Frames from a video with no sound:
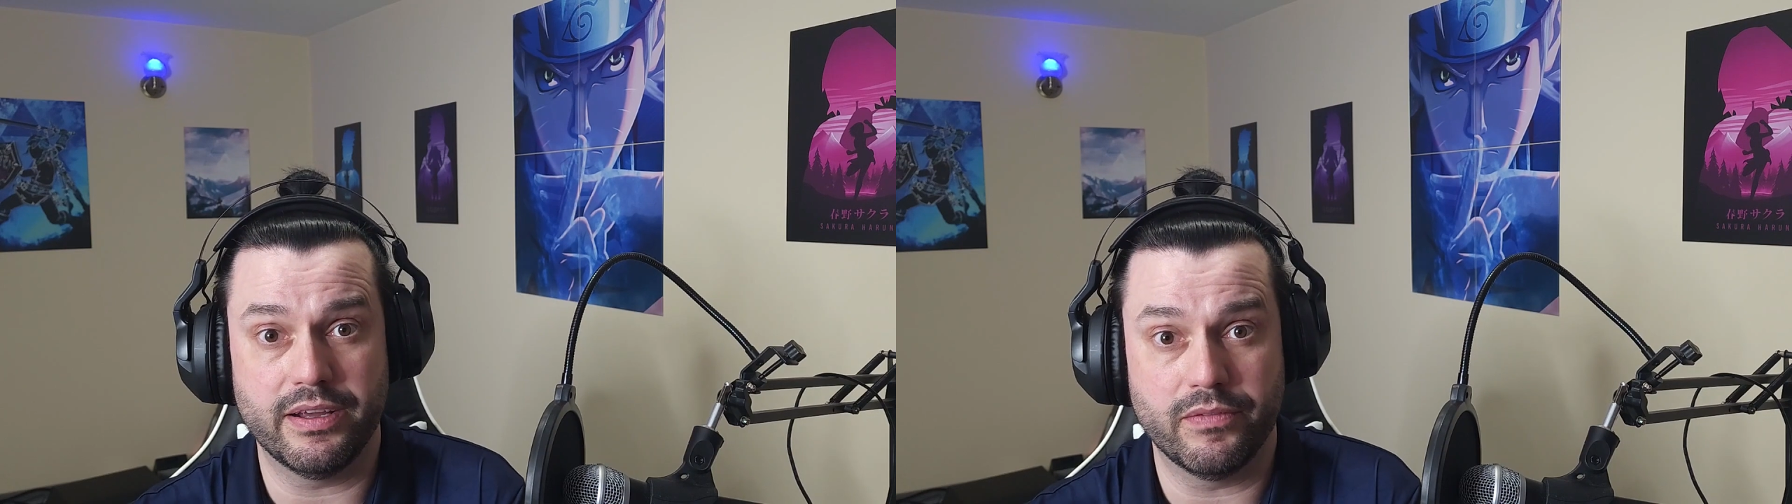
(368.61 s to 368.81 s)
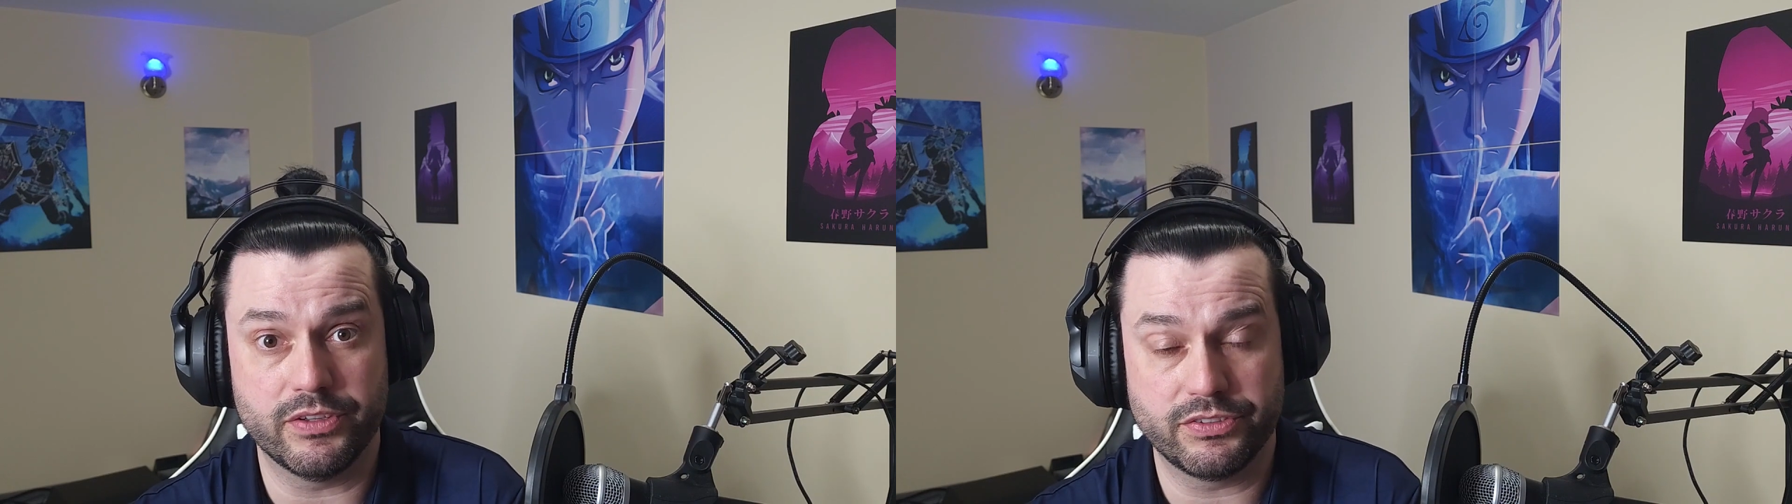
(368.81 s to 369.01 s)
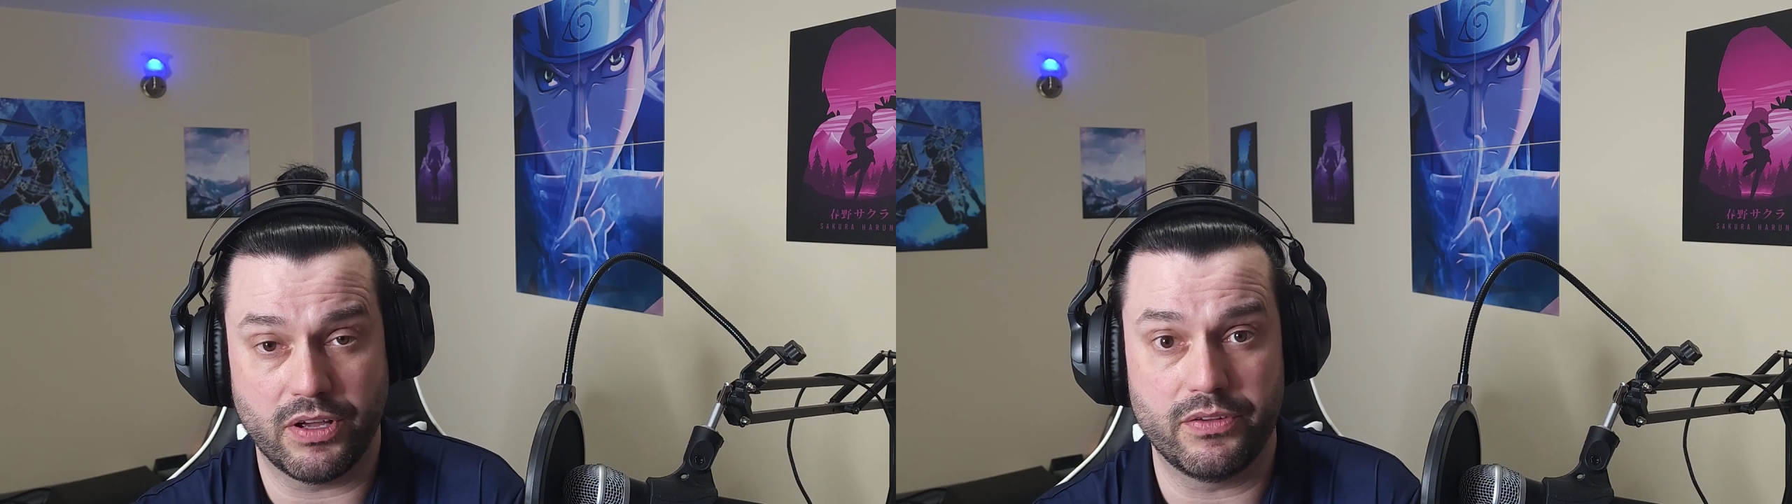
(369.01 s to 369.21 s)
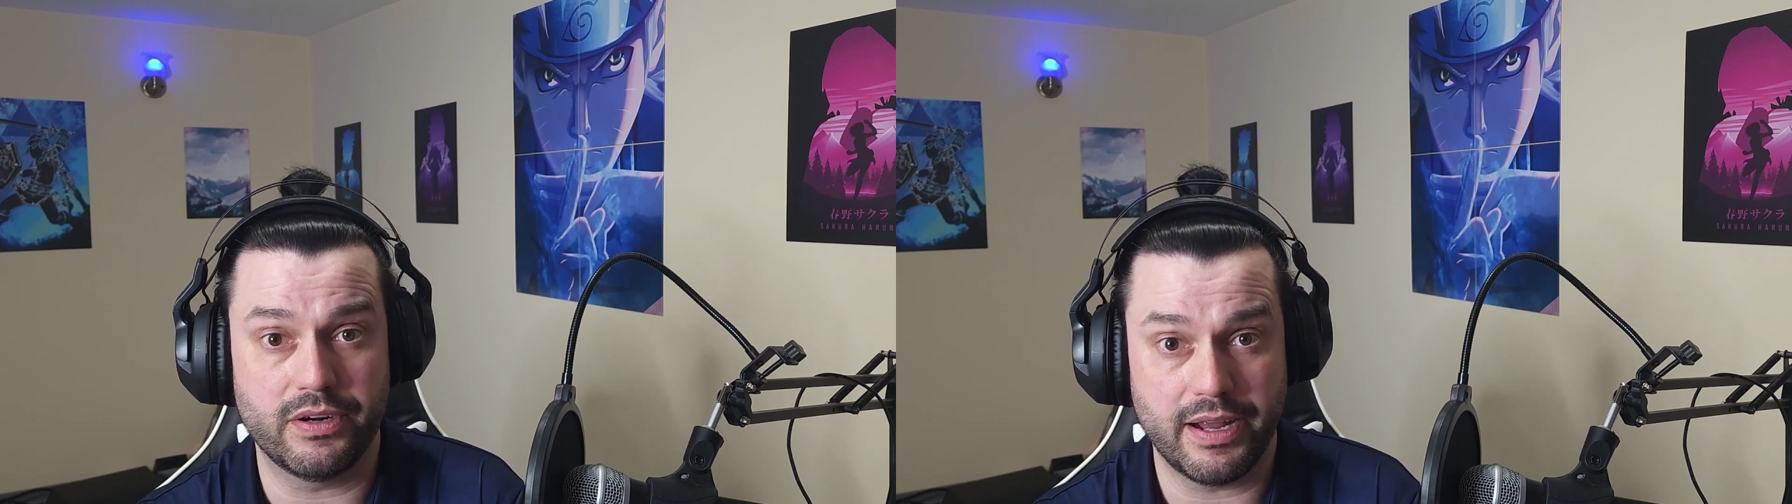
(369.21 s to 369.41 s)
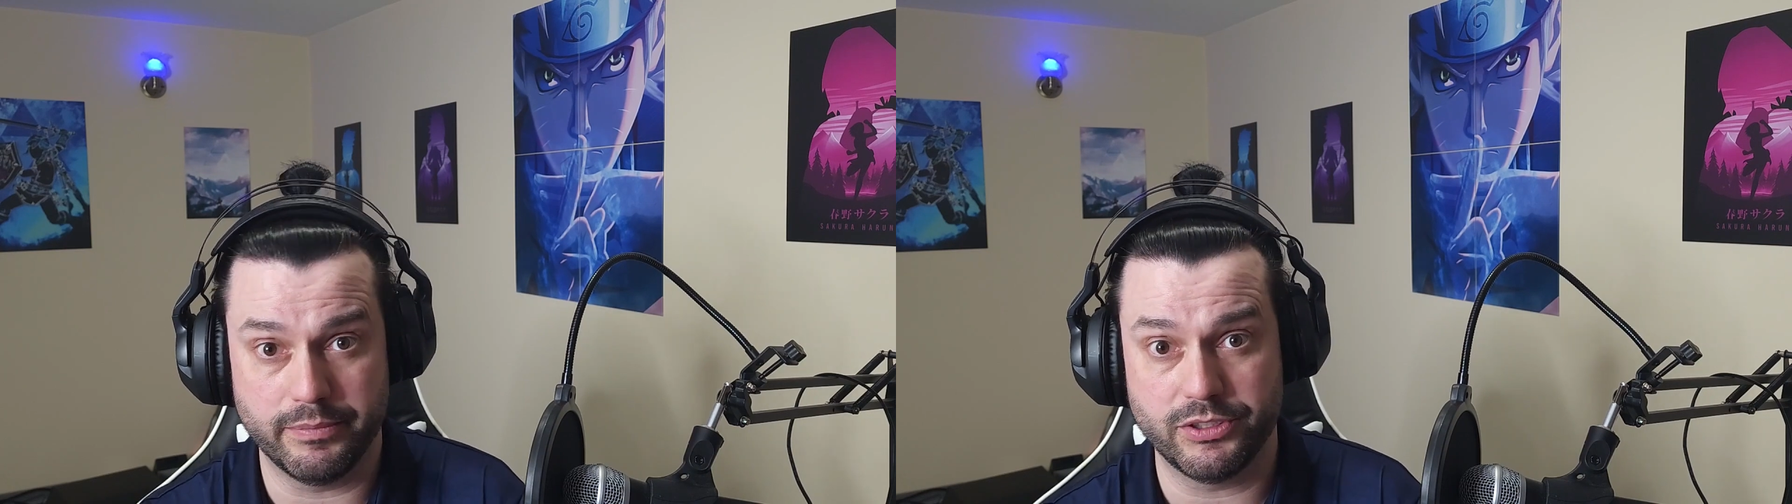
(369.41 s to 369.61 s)
of the southern
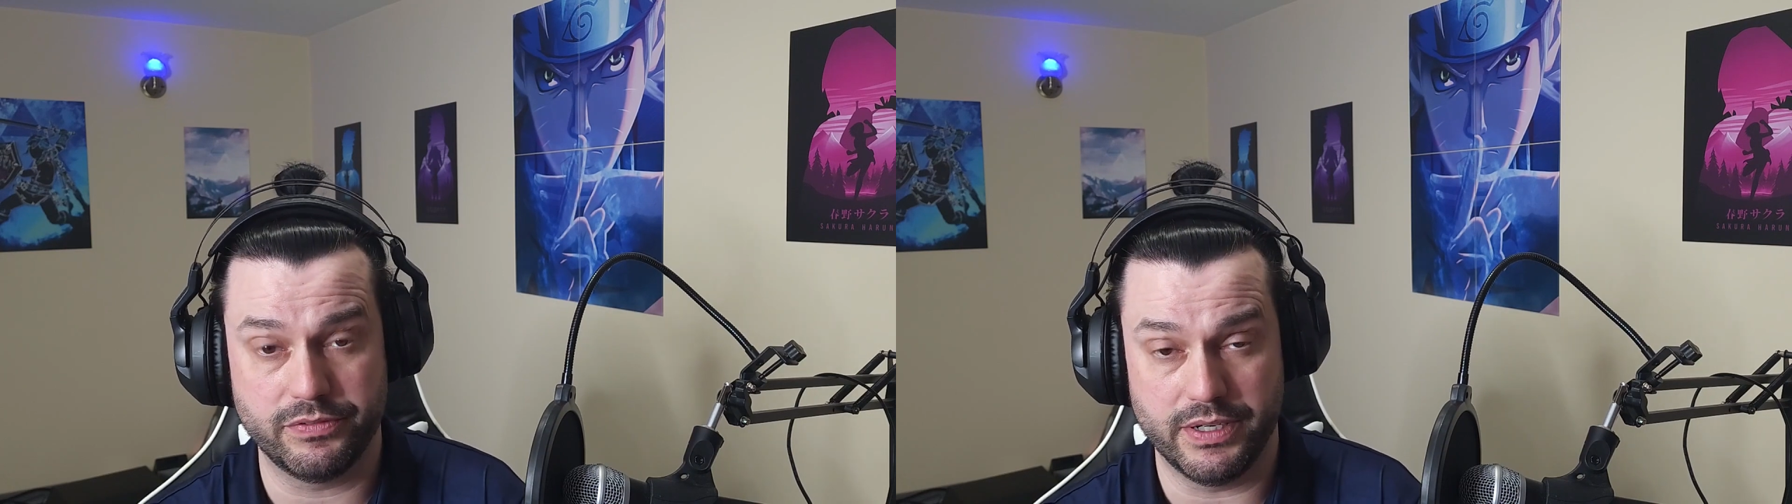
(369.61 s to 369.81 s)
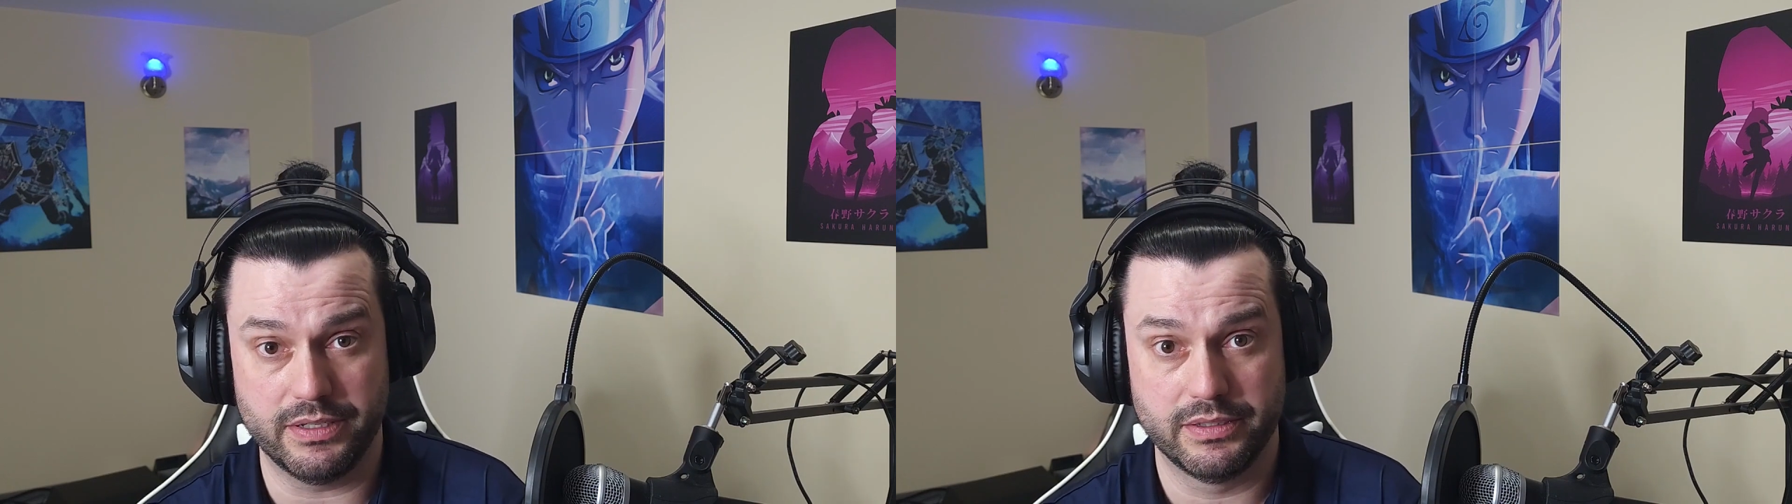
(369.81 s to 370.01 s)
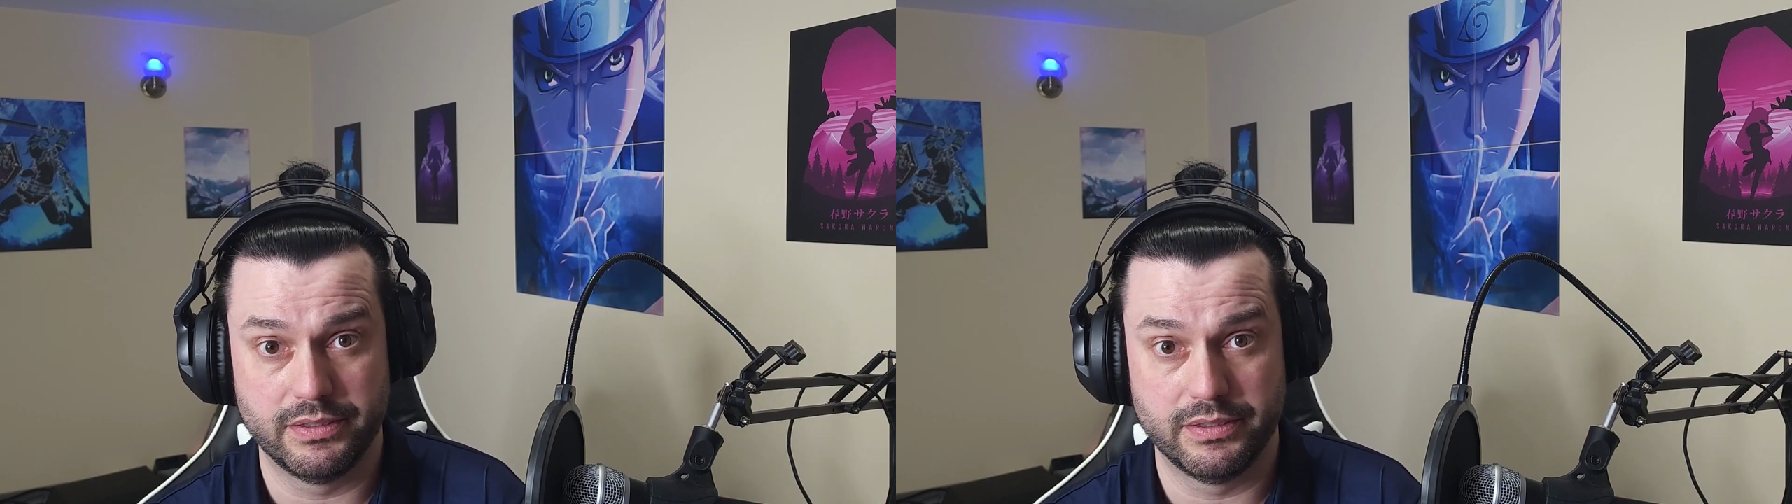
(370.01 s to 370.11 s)
hemisphere.